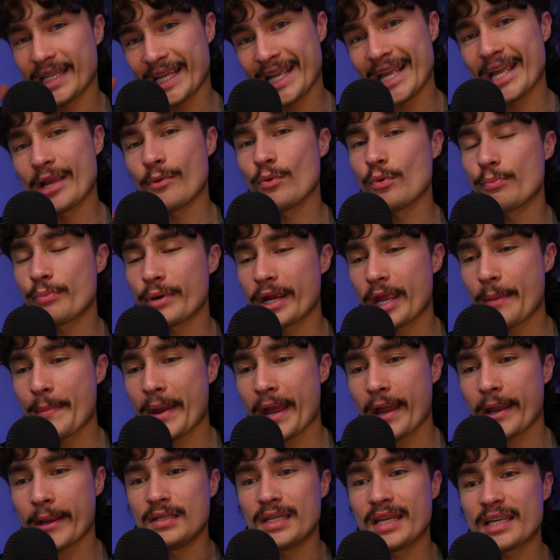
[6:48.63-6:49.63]
It will bring it
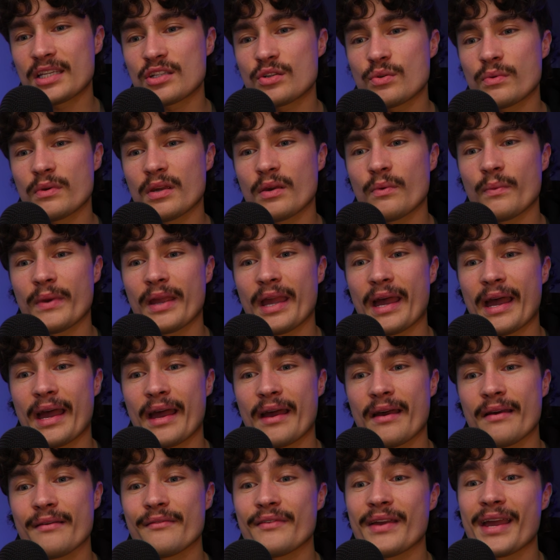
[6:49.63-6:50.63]
back. Next to it, we
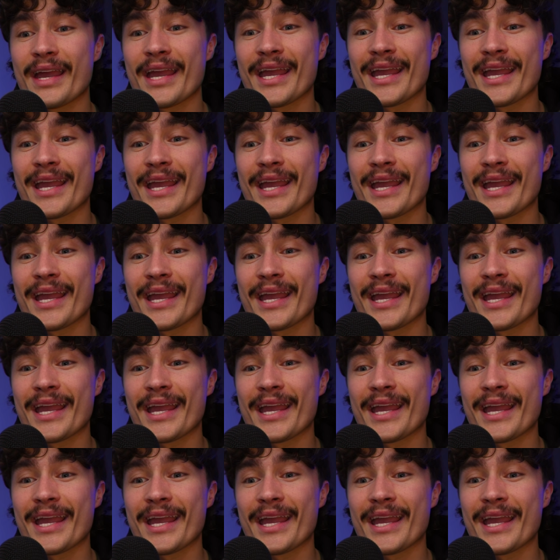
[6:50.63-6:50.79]
have